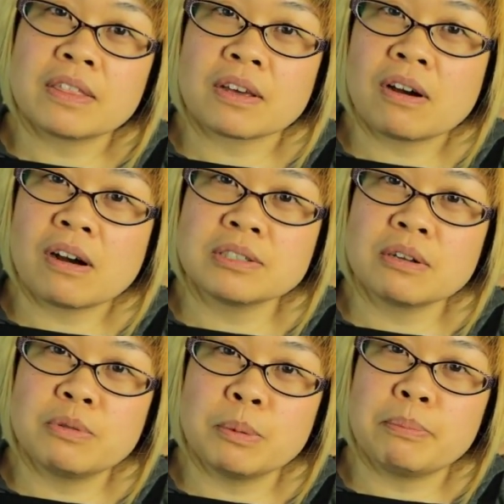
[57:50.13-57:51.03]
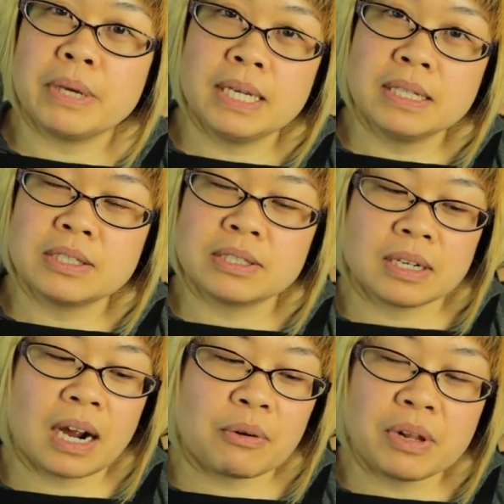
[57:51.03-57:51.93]
the cost of the beads
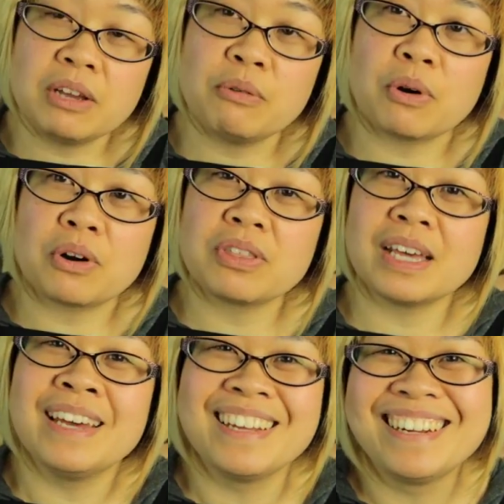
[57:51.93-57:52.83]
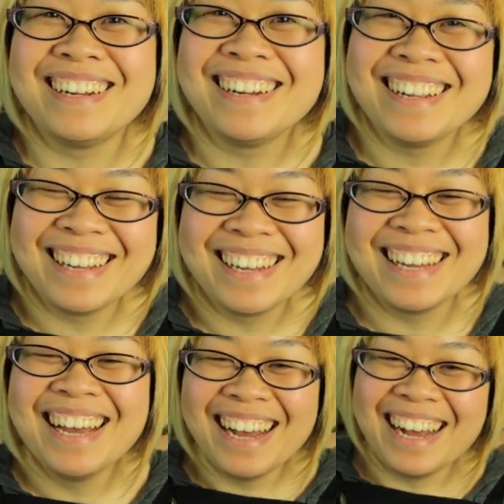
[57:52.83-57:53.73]
not really worth it.
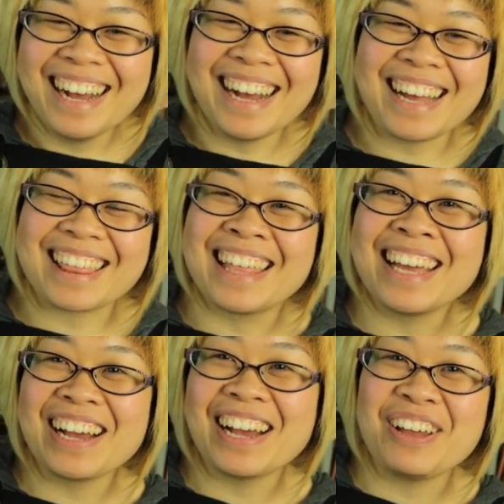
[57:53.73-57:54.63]
I think